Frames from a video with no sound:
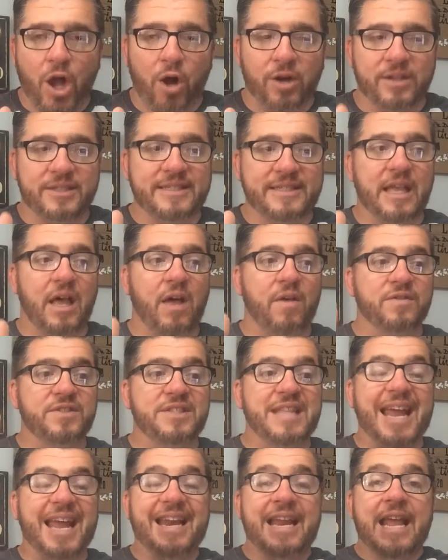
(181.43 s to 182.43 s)

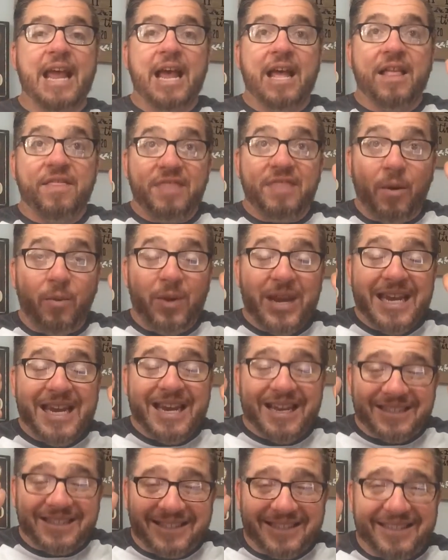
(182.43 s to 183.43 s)
ourselves, that we
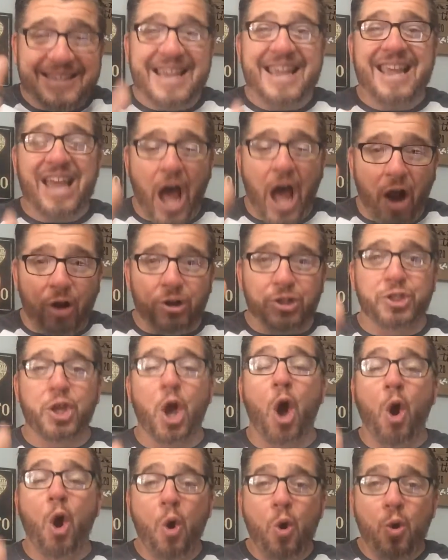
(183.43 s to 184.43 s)
need to sink our
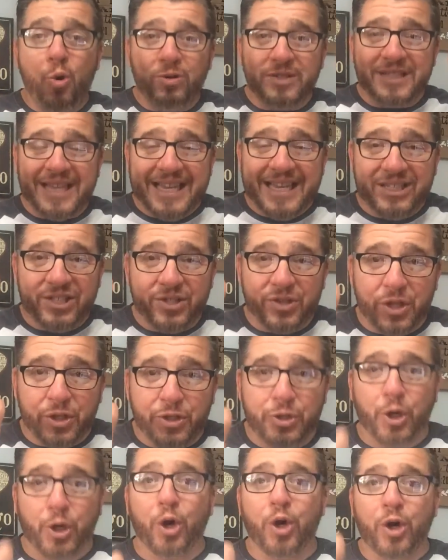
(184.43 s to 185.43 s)
toes into the
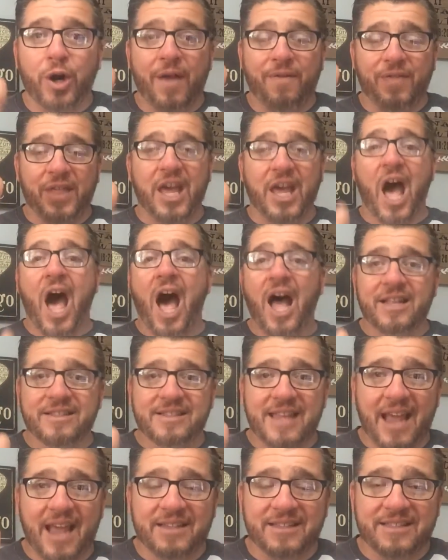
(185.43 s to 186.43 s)
dirt of the
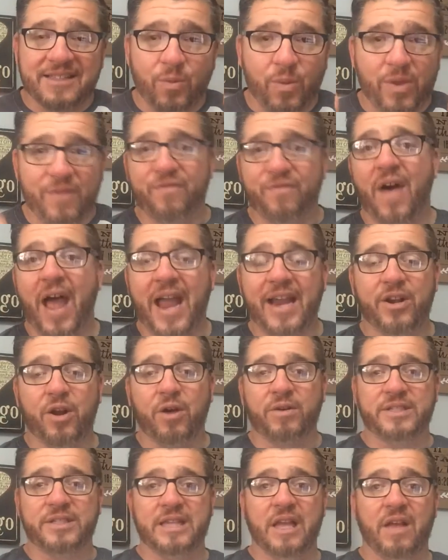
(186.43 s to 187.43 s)
context that we find
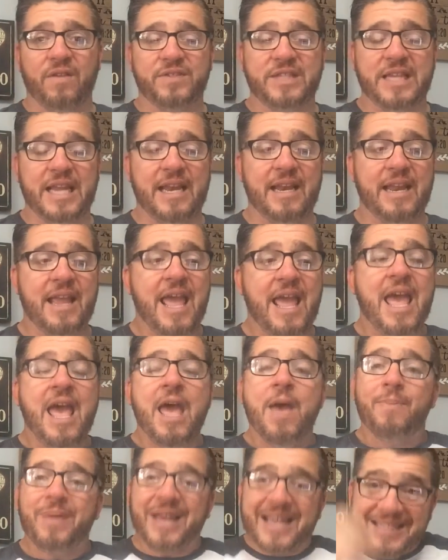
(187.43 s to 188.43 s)
ourselves in.
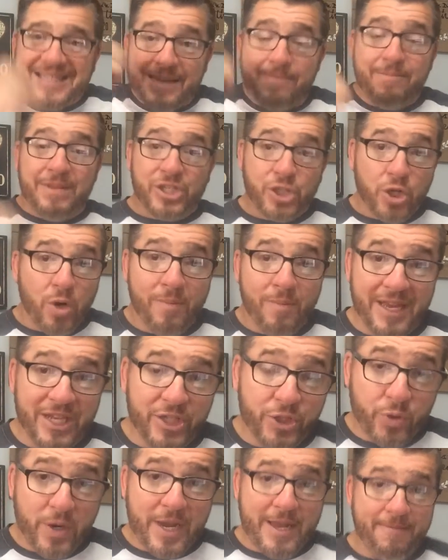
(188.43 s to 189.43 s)
Because in missional
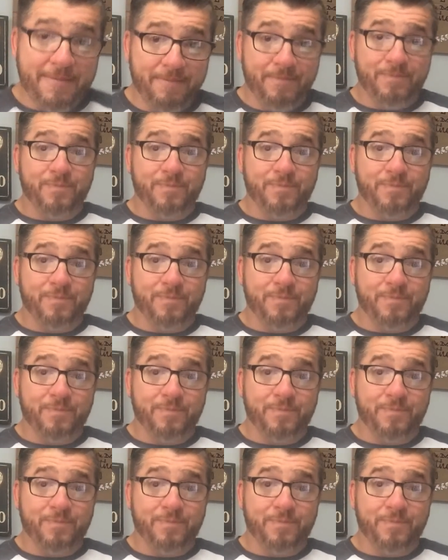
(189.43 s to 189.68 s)
ministry,